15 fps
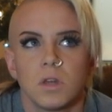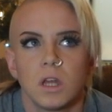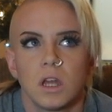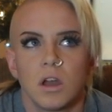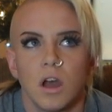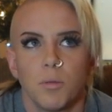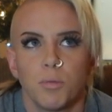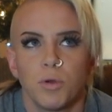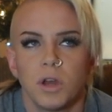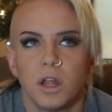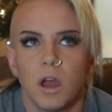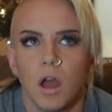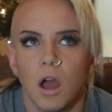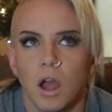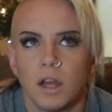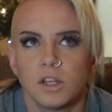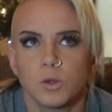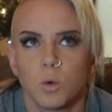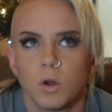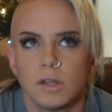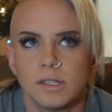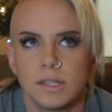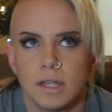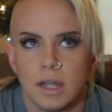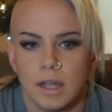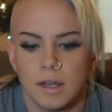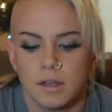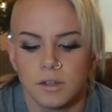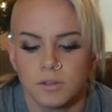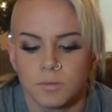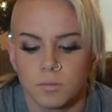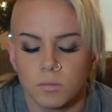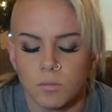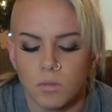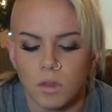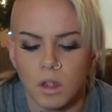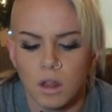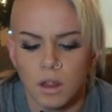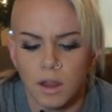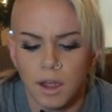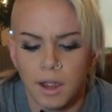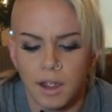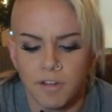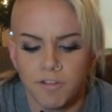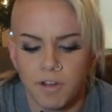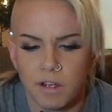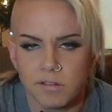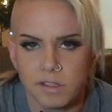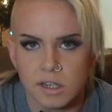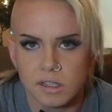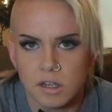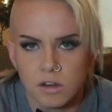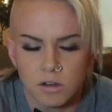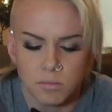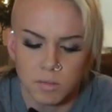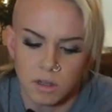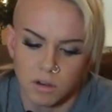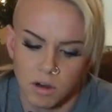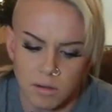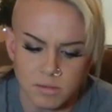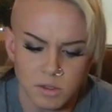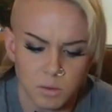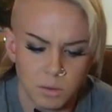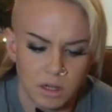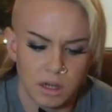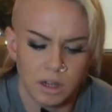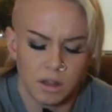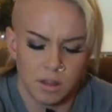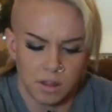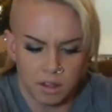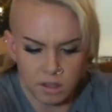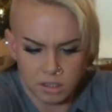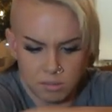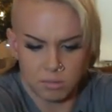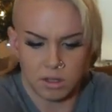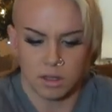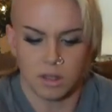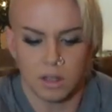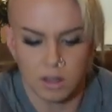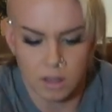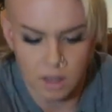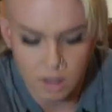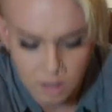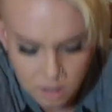it got pretty high towards the end, like 500-600 milligrams a week, I think, something like that.